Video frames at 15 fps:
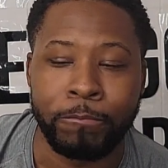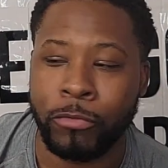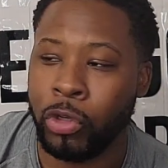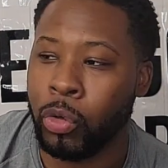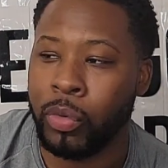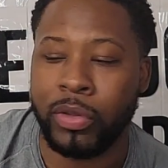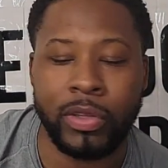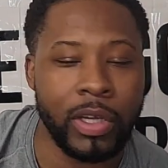
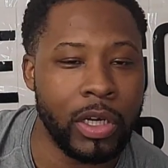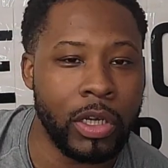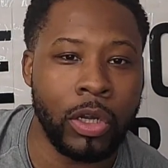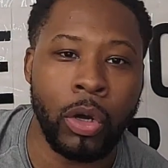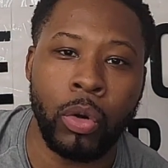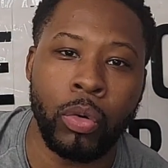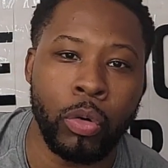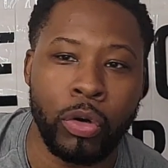No one's going to
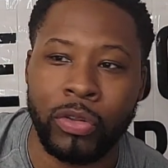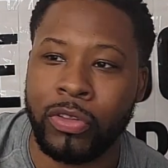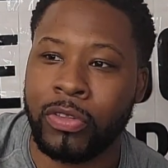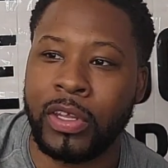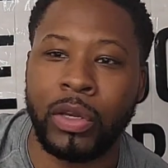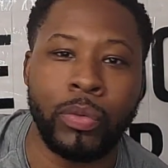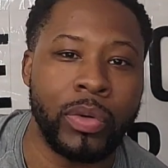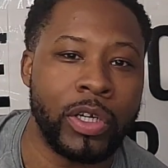go or
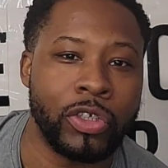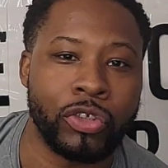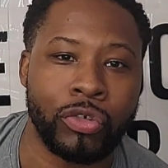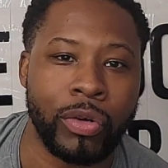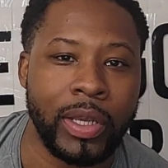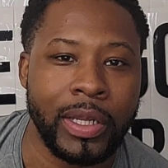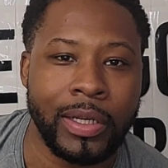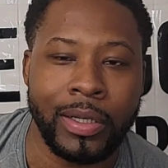stick with a
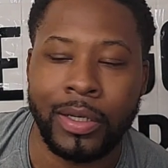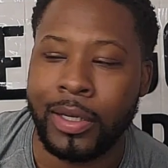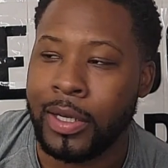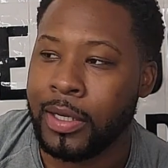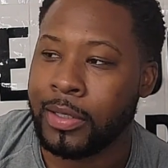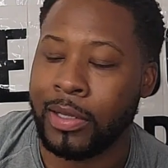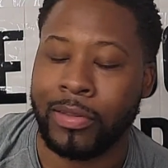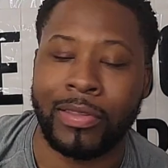trainer
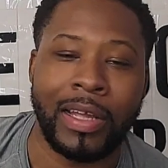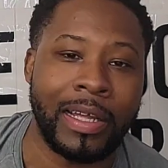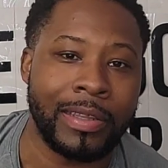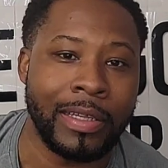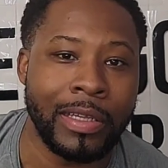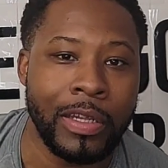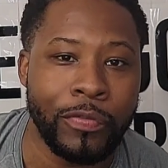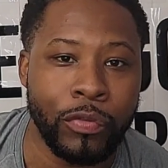that's not
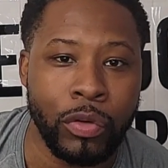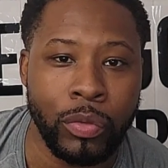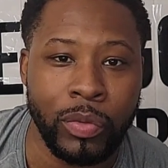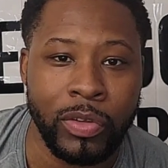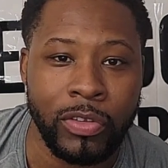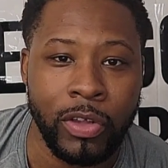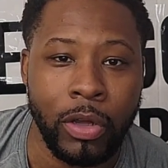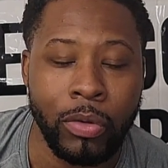delivering
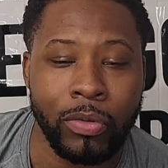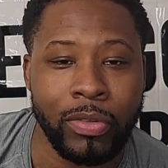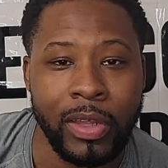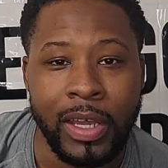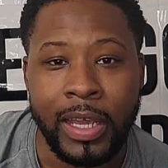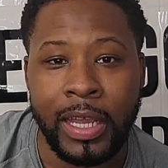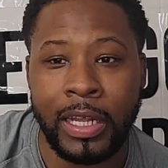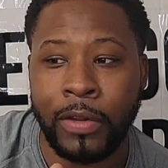results.
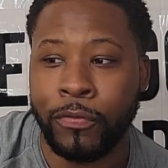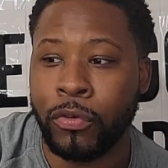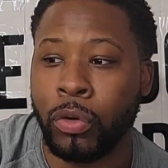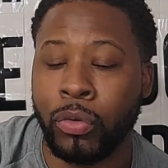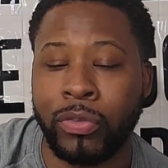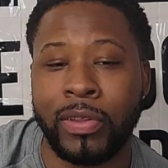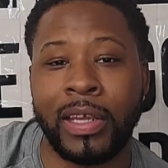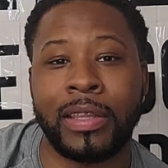And if you
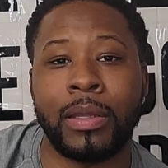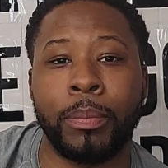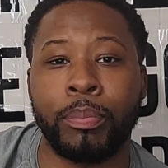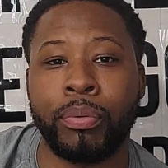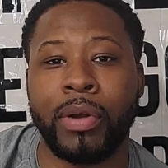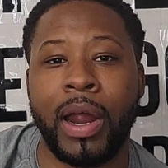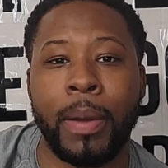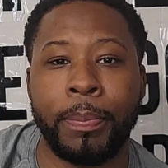don't take the
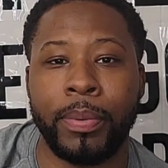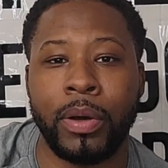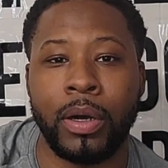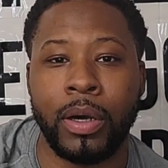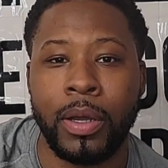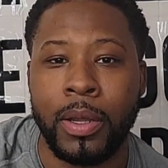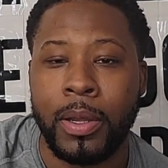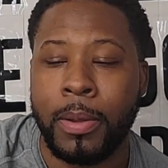
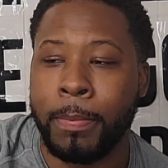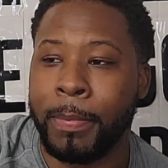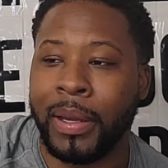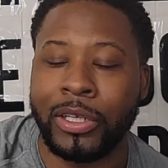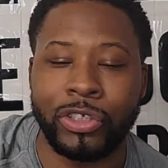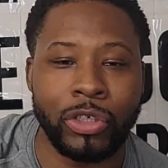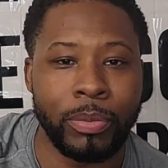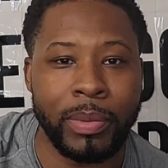proper
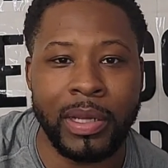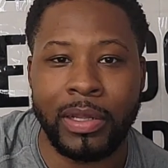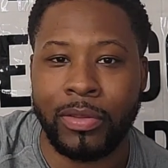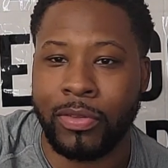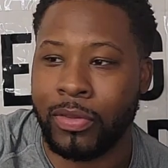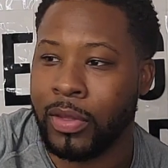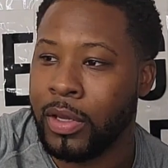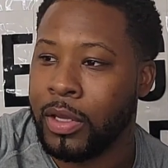
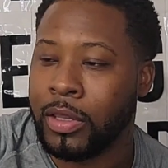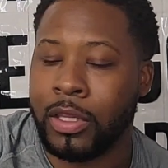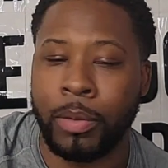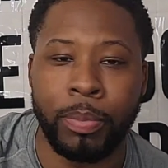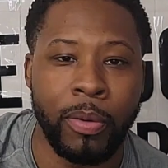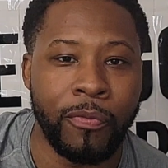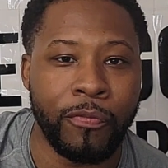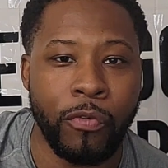measurements, the
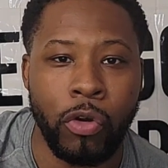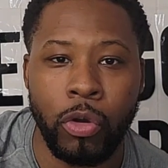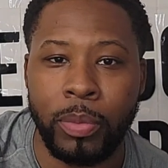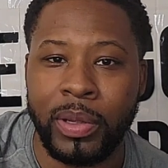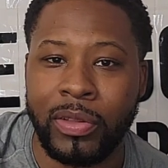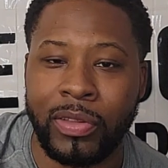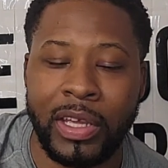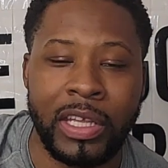
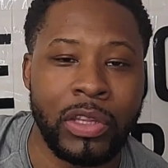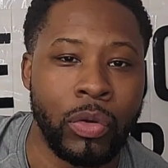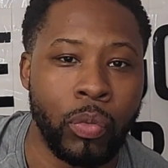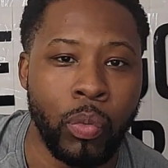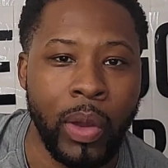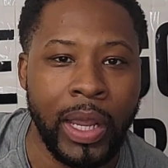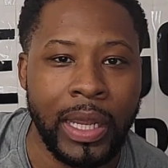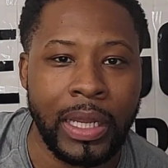performance, and the
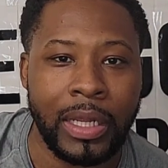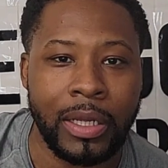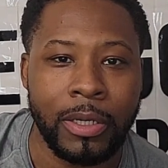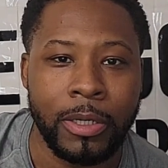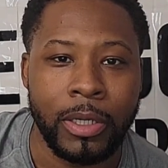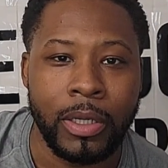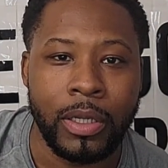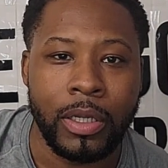weight,
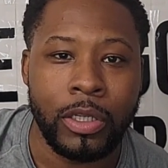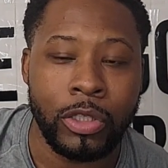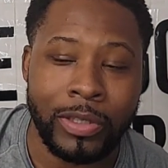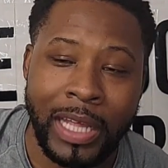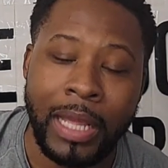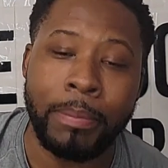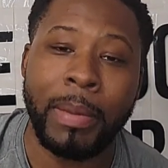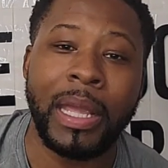
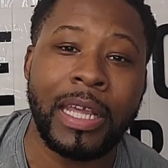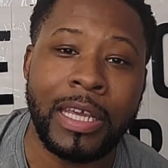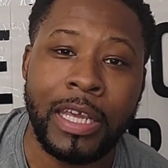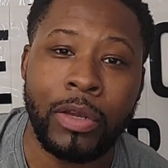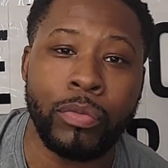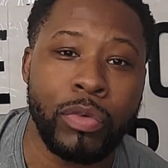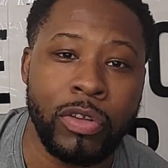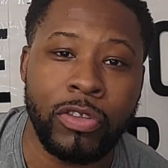they may
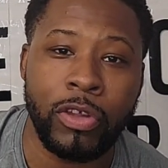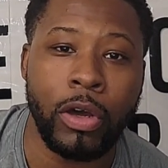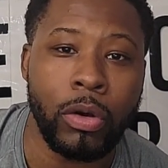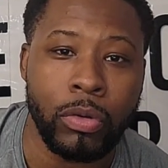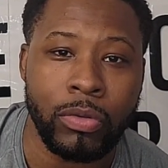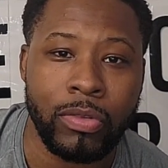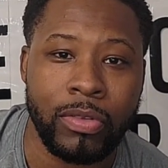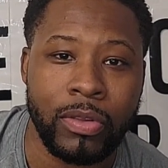get
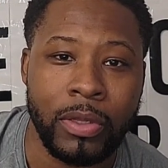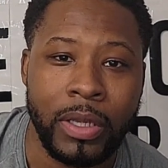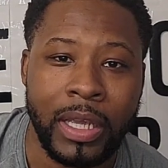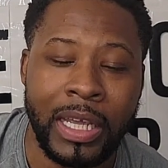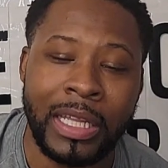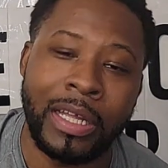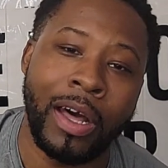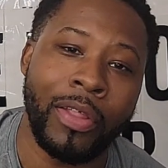results
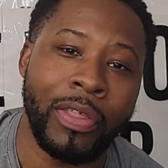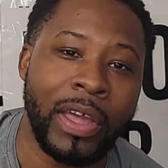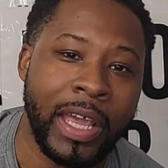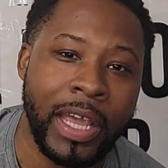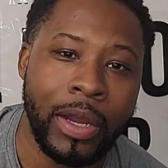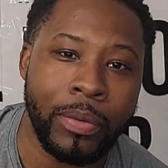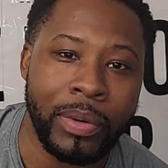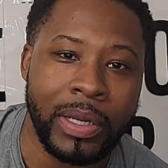in other
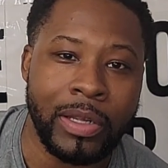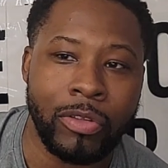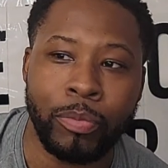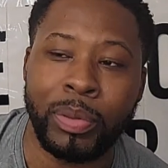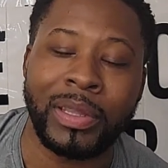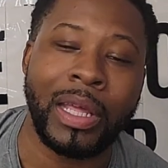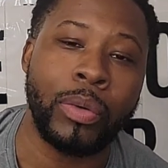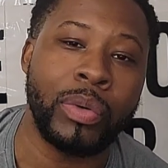areas,
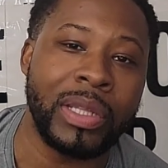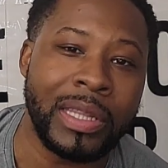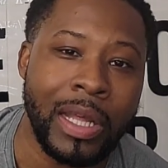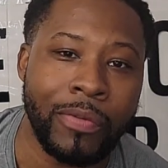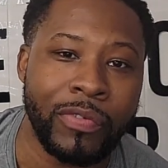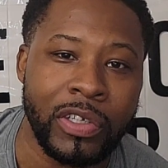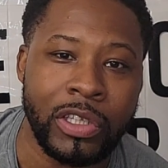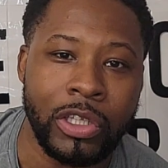but they would
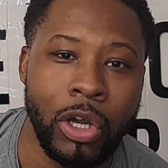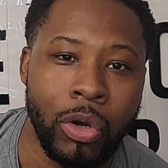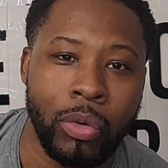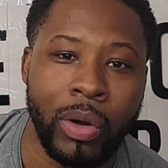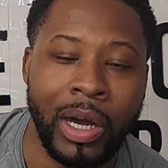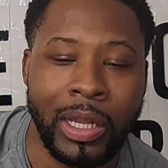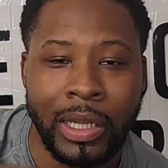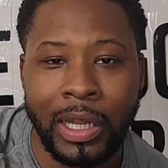never
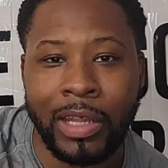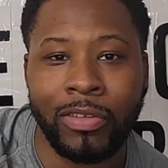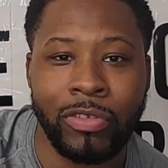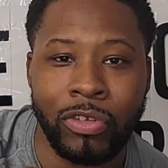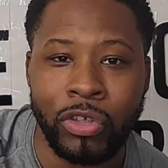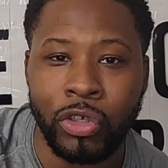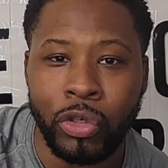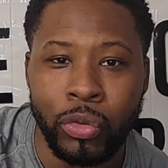know
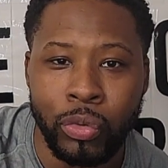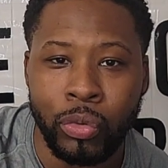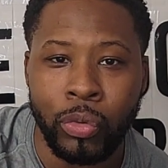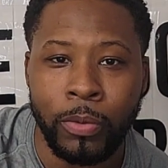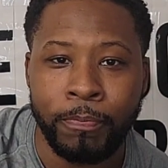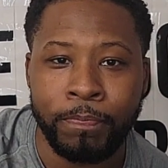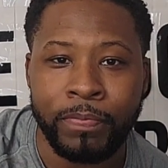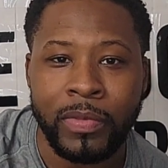unless
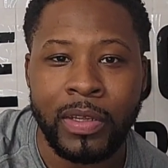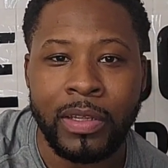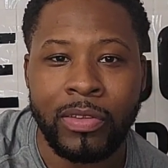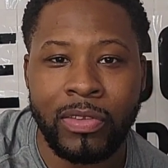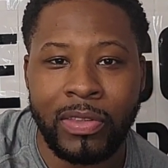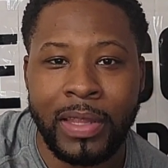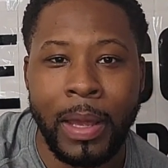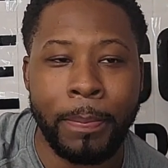you
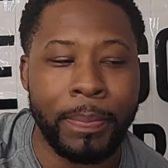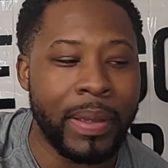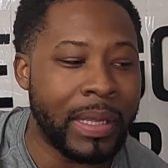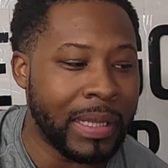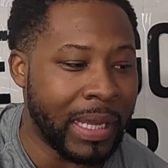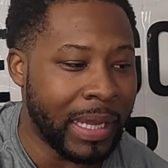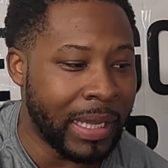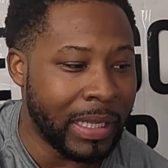step
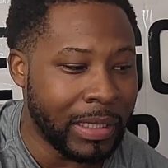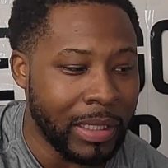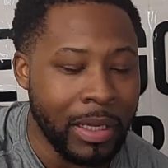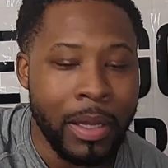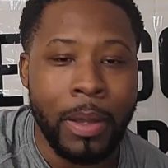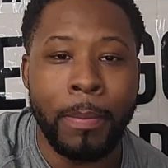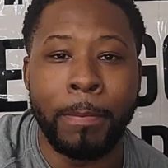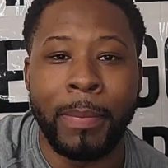in and
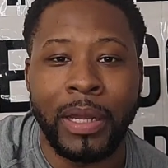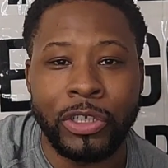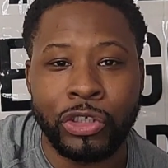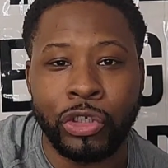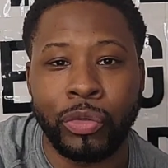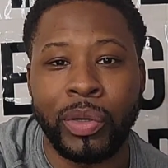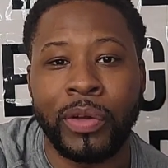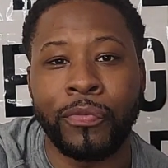
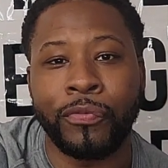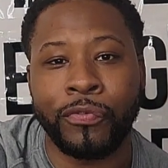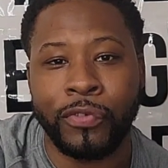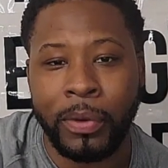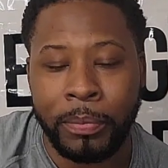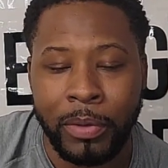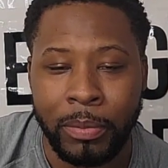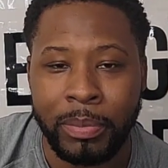measure it
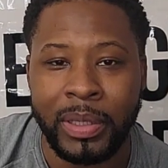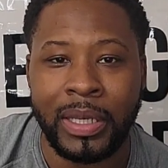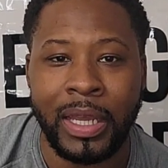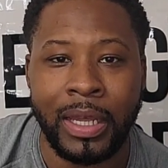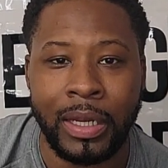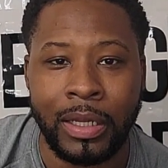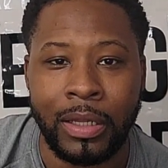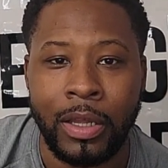from the
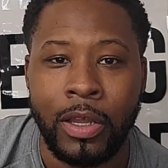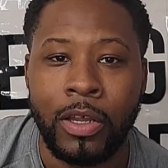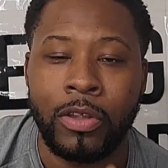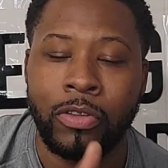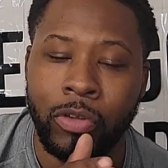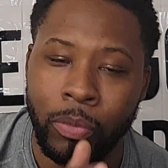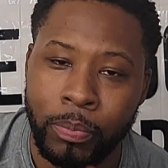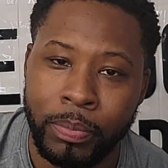beginning.
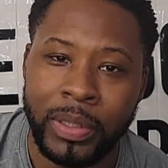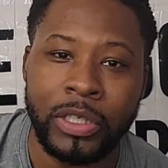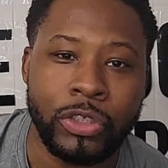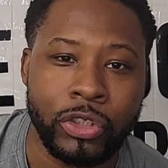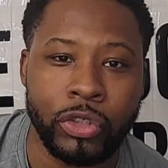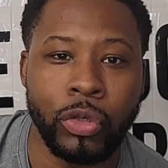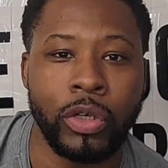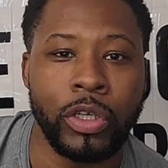So be
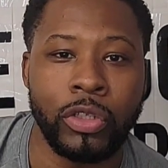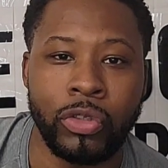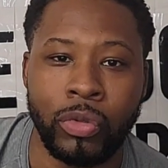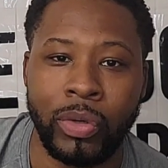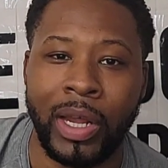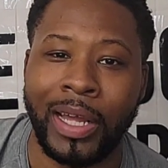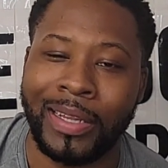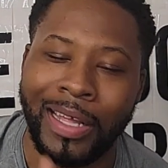sure to
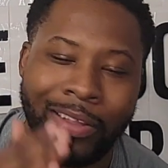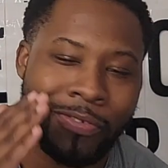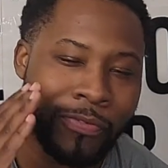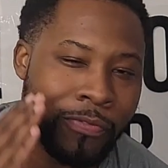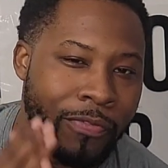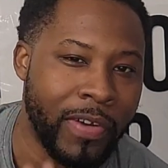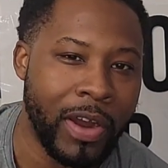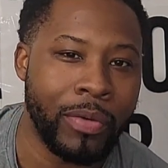do that. That's
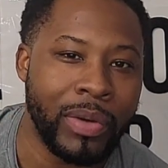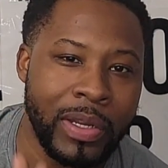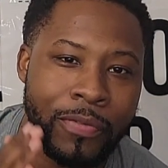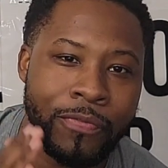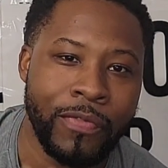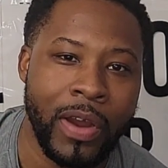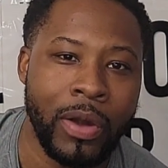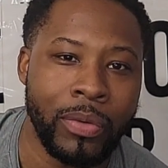very,
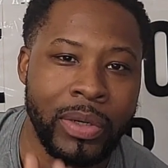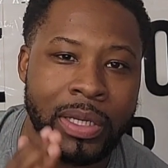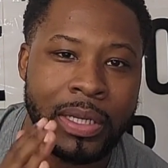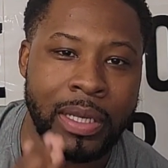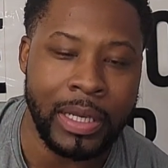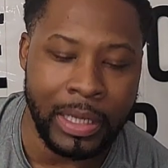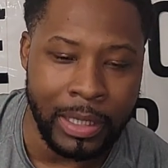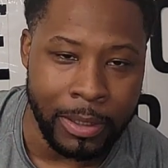very
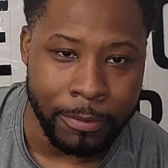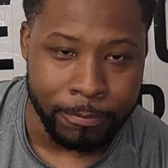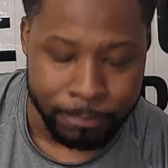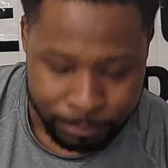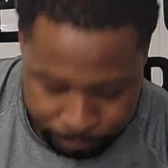key.